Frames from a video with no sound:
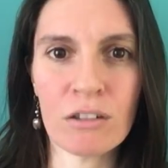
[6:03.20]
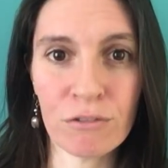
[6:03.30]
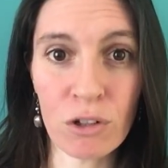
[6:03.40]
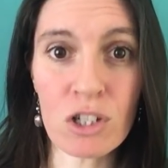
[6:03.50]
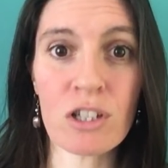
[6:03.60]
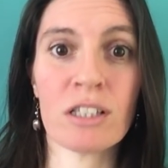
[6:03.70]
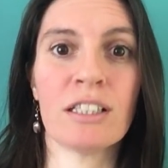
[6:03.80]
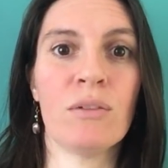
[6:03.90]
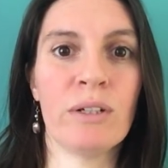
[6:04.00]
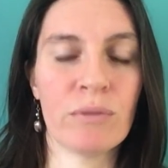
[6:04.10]

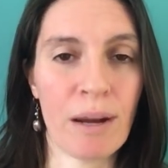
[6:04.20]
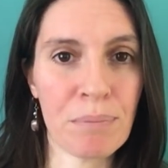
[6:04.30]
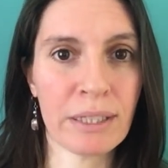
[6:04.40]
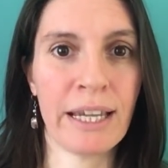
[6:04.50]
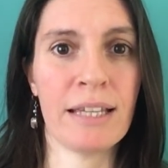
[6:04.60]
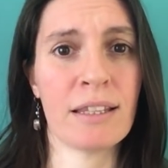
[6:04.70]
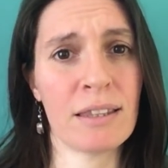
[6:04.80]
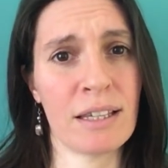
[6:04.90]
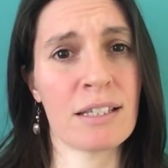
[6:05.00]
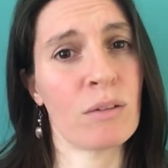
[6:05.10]
unfortunately we replicate the
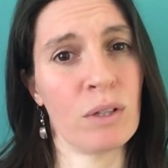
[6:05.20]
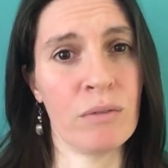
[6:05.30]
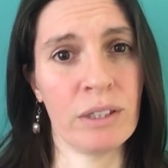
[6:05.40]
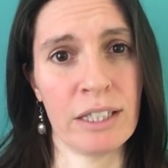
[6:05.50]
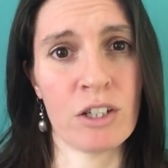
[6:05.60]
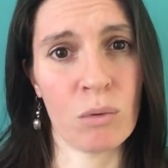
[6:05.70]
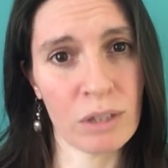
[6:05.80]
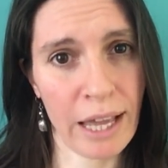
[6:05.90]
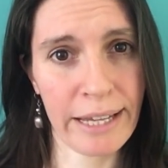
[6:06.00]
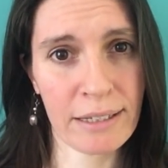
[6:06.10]
things that we really
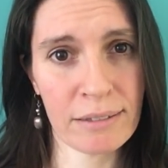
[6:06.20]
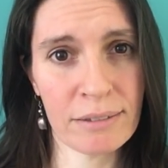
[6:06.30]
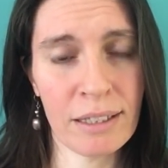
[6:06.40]
don't like